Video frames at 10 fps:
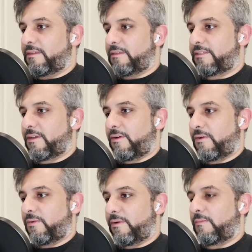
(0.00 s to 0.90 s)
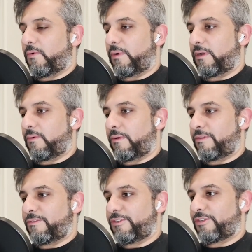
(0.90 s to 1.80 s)
So we're going
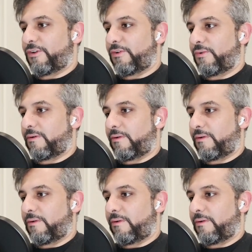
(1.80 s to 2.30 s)
to show